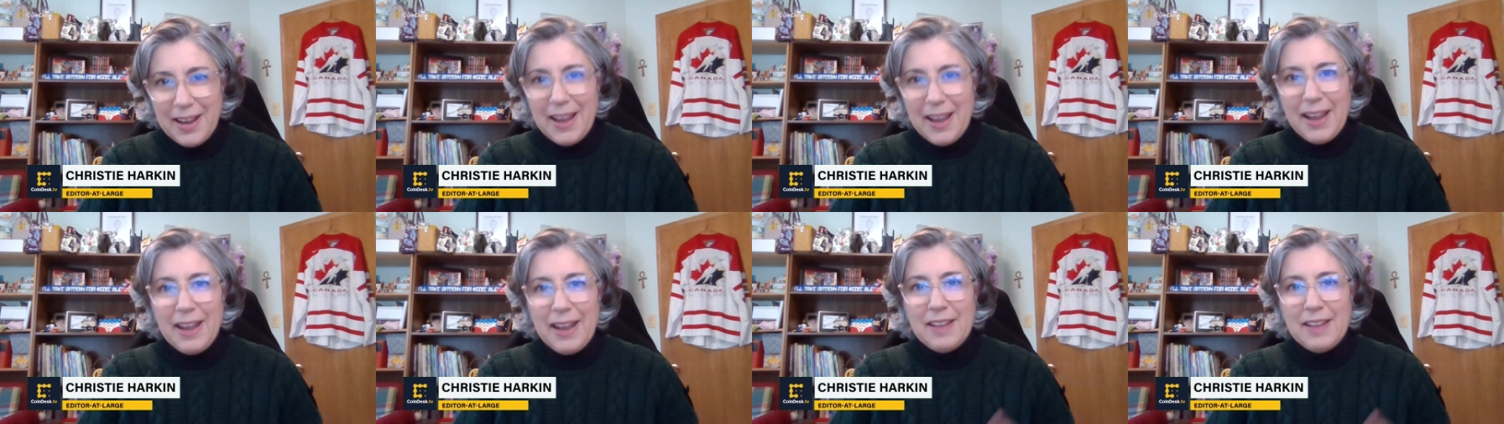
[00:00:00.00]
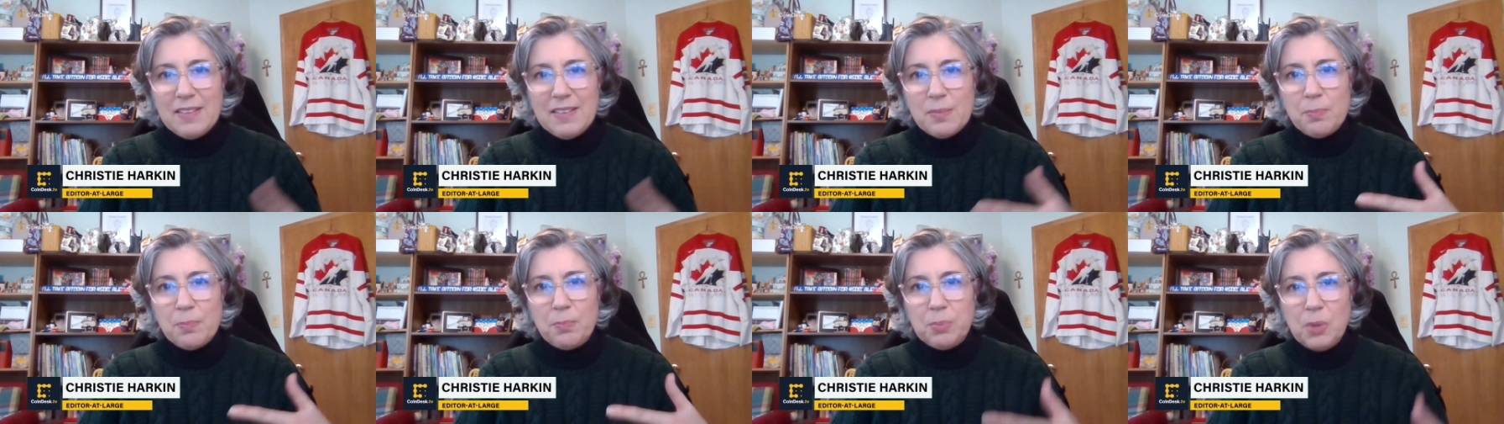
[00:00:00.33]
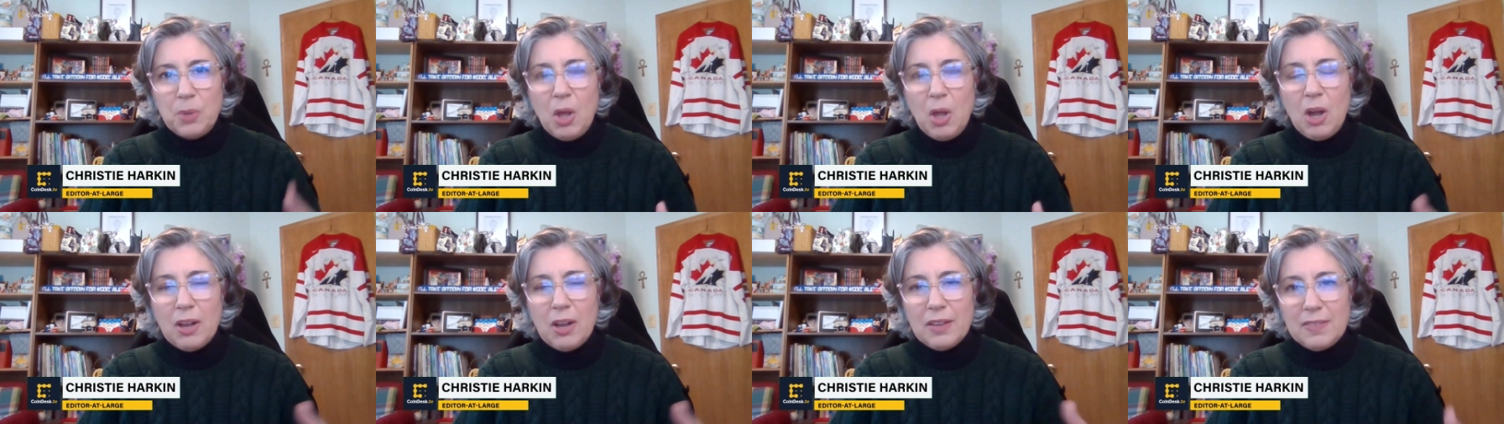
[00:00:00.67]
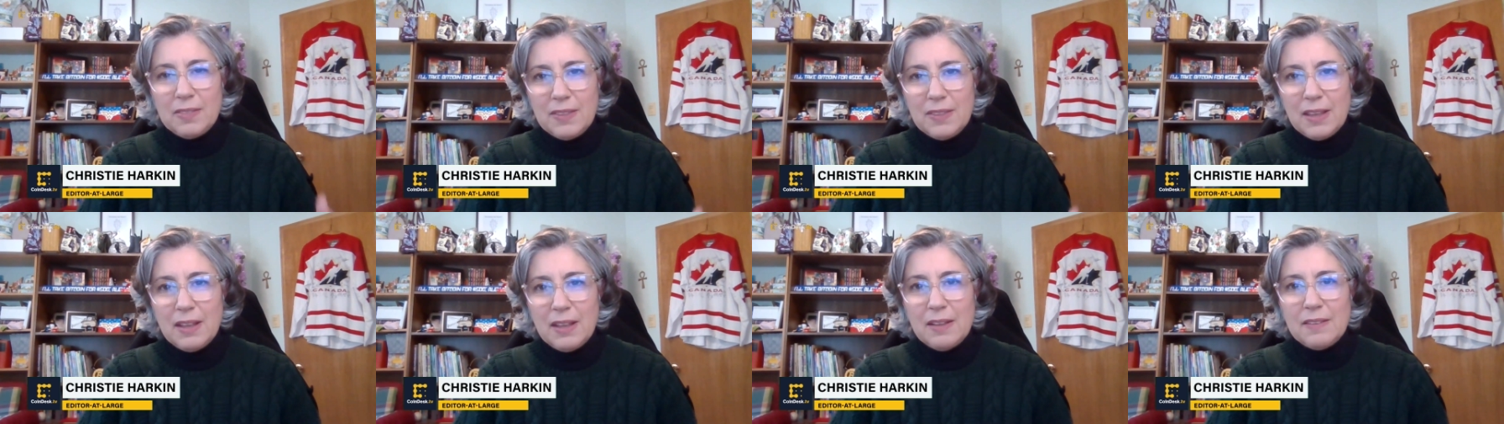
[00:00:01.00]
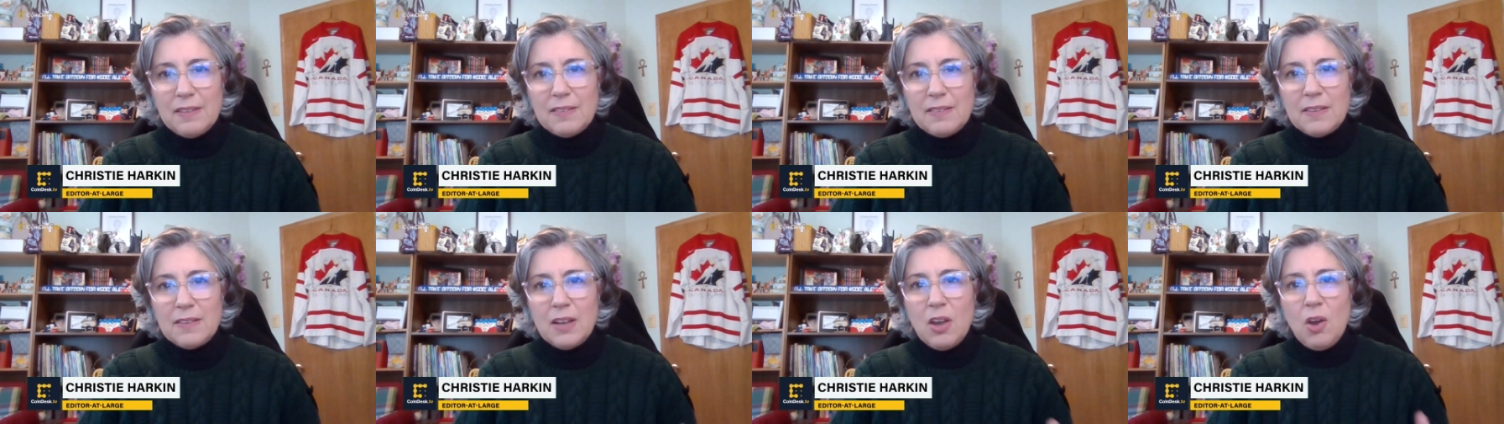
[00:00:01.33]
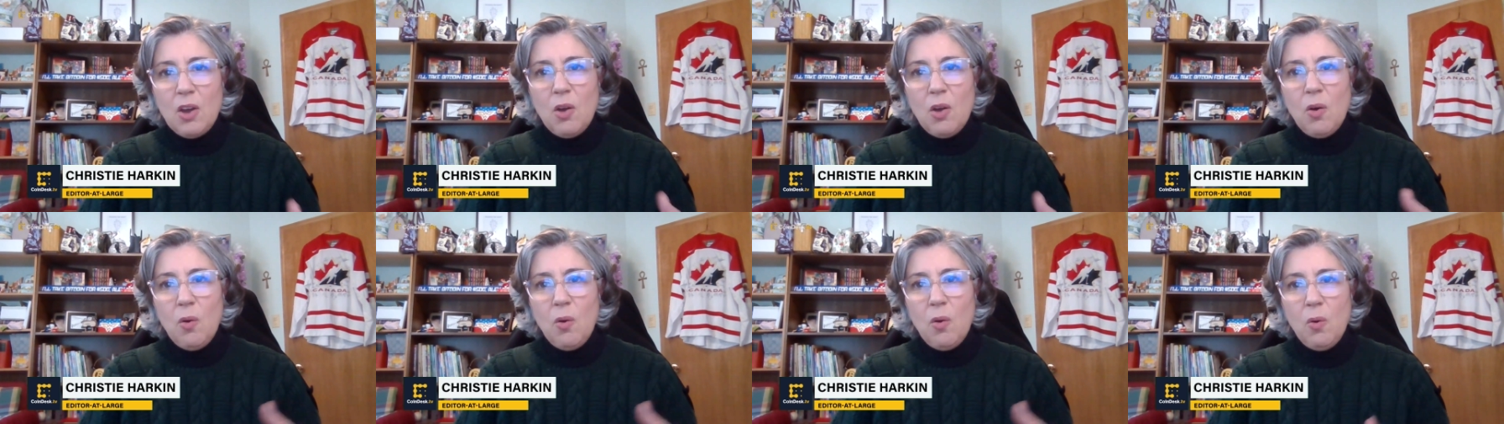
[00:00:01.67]
It's block this
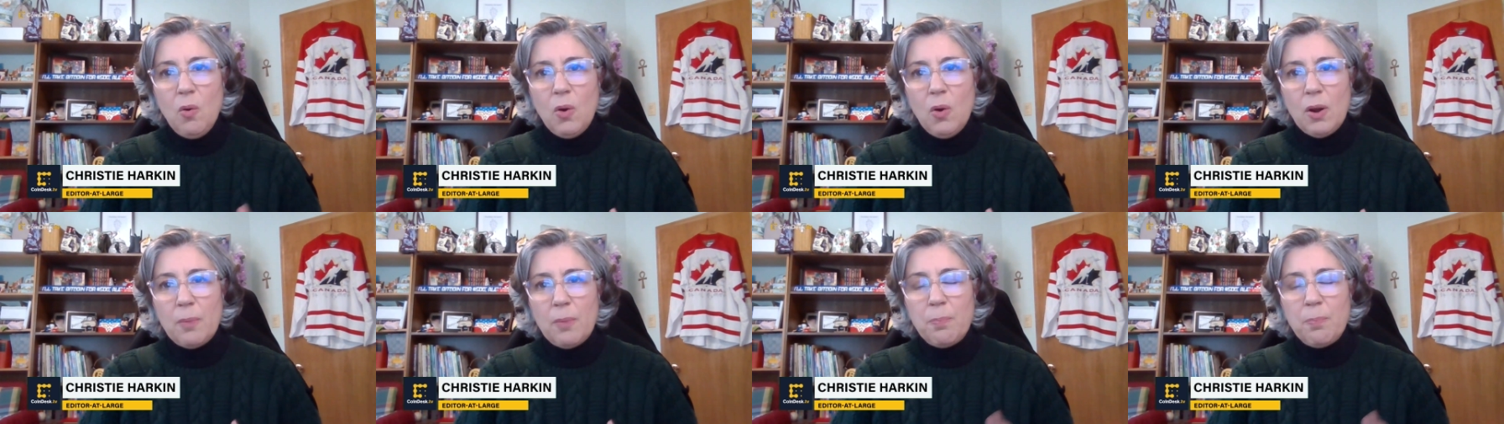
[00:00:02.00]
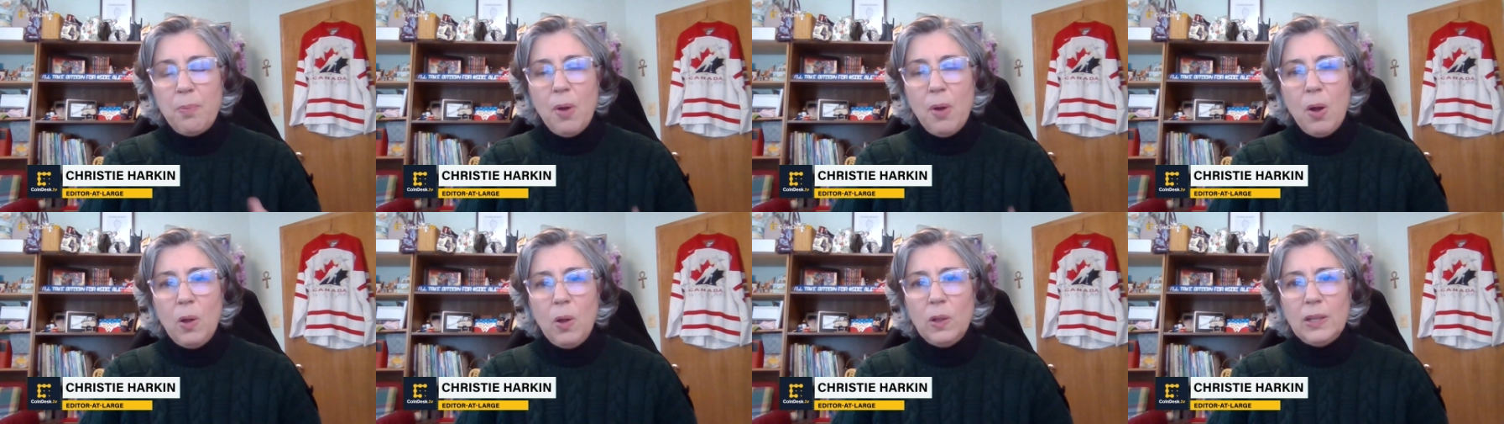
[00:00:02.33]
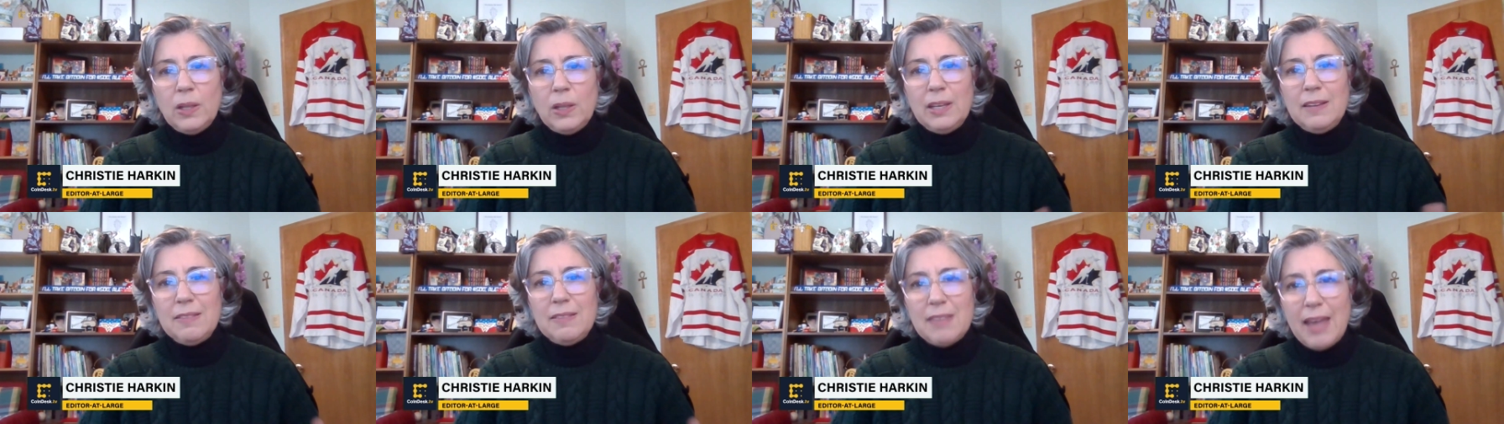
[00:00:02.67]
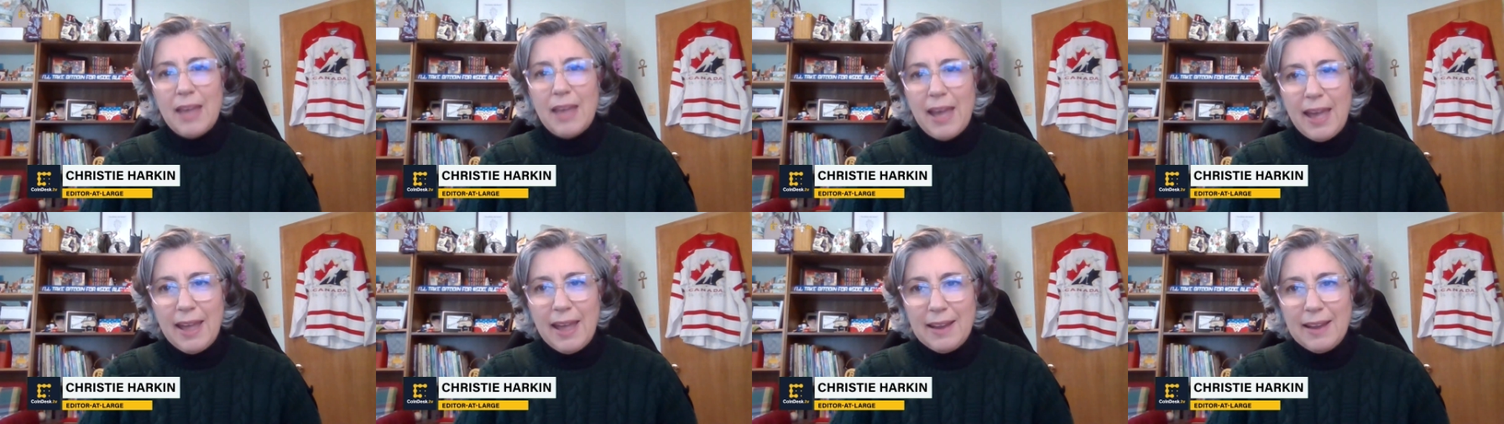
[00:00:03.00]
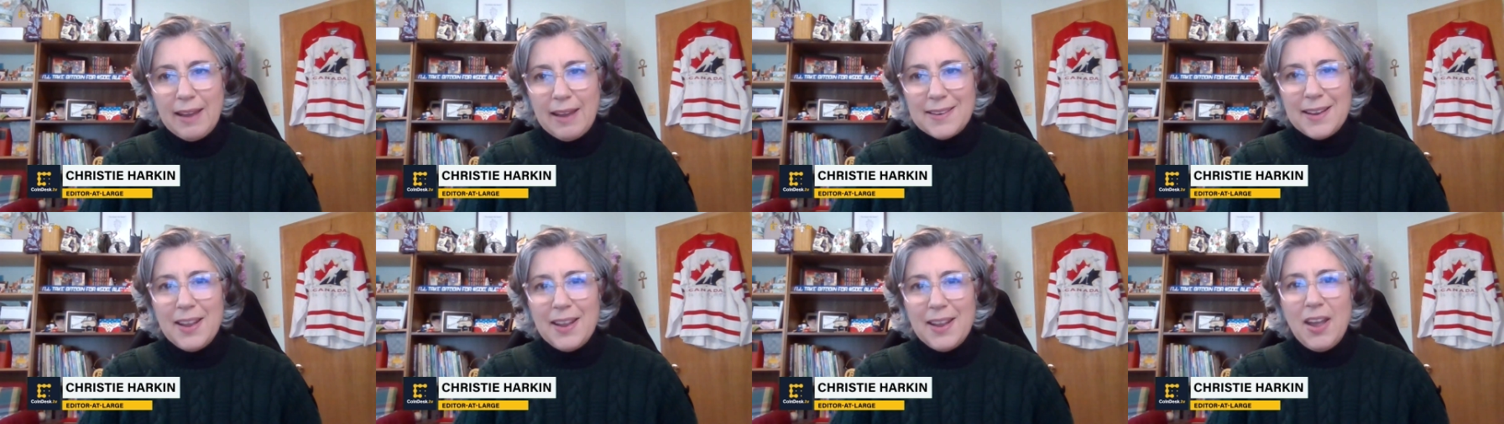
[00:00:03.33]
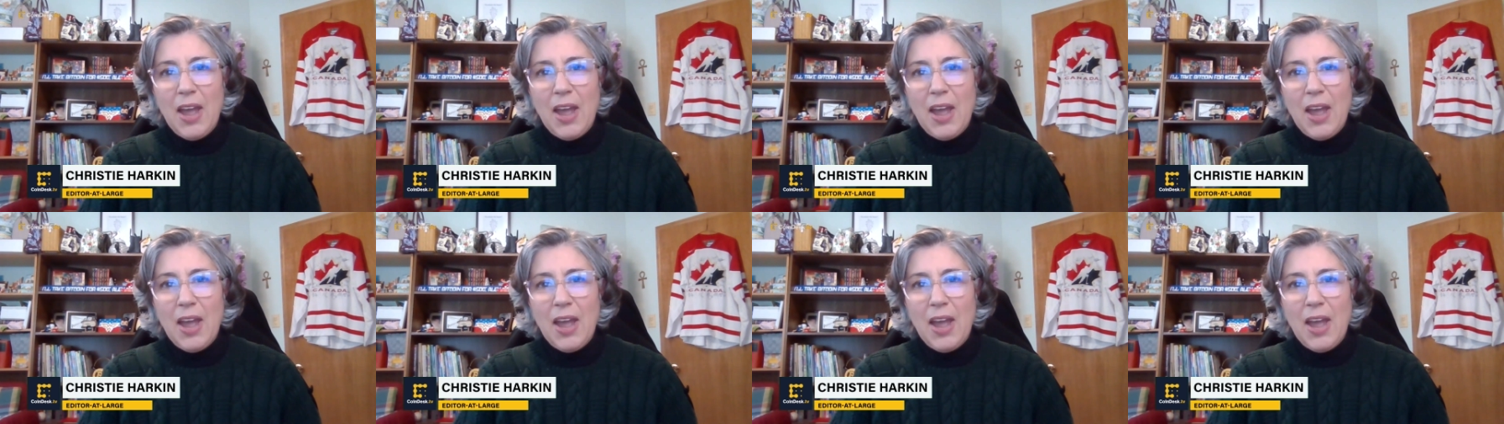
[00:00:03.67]
or poly that,